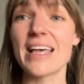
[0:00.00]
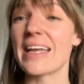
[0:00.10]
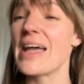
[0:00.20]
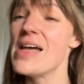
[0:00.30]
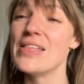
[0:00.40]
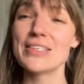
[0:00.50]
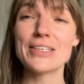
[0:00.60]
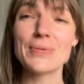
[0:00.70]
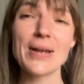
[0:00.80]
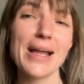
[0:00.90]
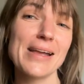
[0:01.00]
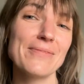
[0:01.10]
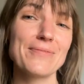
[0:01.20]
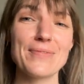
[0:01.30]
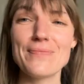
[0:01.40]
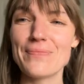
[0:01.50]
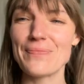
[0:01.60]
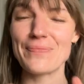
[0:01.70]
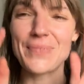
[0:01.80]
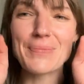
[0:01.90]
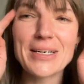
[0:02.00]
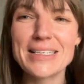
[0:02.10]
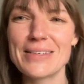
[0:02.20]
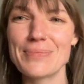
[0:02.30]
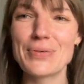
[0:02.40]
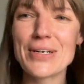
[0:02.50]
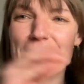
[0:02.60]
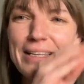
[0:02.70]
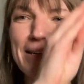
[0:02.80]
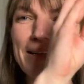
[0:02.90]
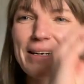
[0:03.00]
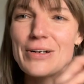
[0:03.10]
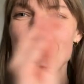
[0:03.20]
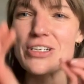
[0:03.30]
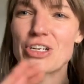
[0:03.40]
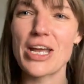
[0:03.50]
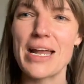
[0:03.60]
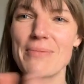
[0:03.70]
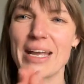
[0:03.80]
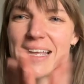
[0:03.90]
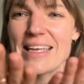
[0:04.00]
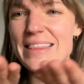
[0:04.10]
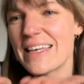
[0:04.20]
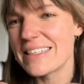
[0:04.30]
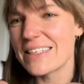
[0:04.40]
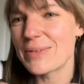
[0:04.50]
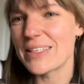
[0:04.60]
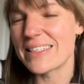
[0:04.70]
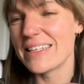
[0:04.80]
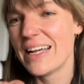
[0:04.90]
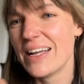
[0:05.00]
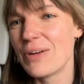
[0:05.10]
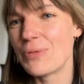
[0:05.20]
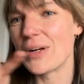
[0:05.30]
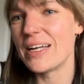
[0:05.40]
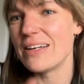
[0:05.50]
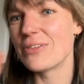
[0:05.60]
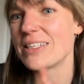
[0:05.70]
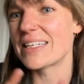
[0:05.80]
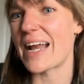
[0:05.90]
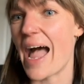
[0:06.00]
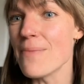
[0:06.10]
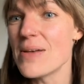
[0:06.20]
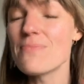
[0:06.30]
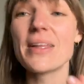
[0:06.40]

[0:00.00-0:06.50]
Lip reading: Like, this is what I'm gonna do, put it in the equation. Like, I think this is what's gonna happen.